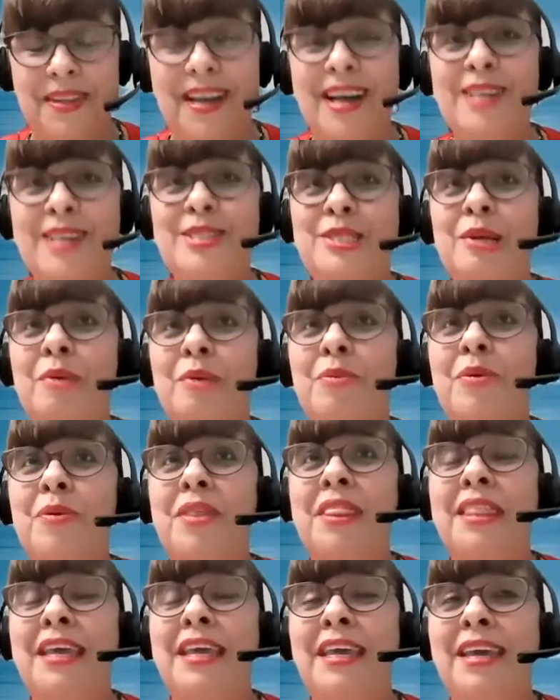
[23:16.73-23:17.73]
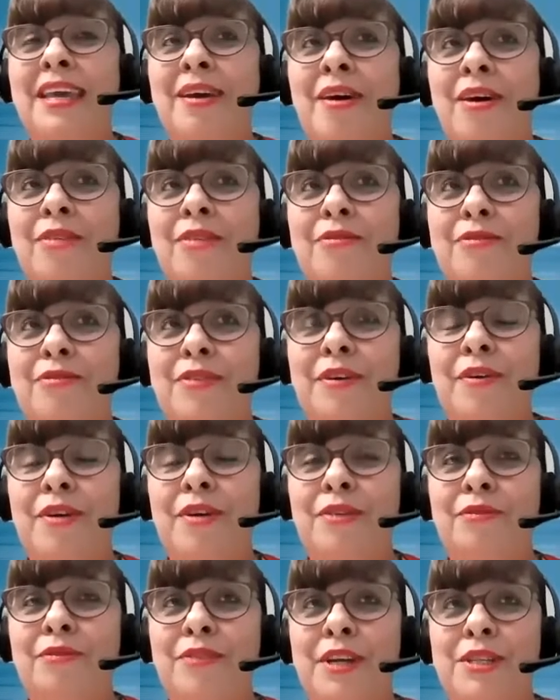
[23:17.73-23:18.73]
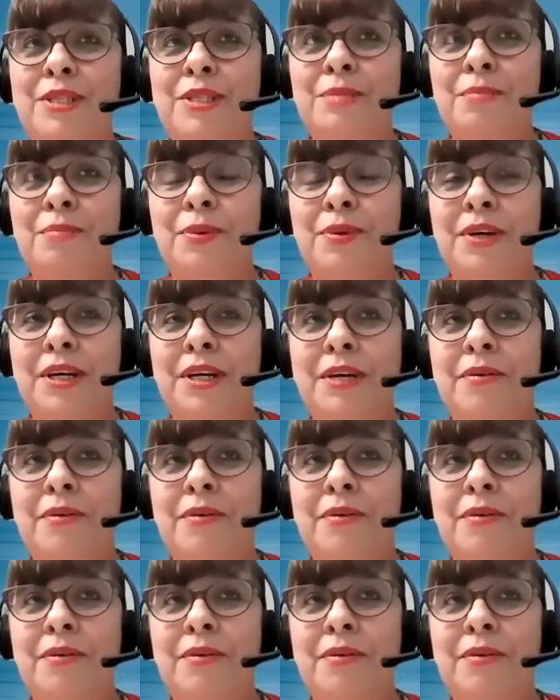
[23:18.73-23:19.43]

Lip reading: I saw one thing on Facebook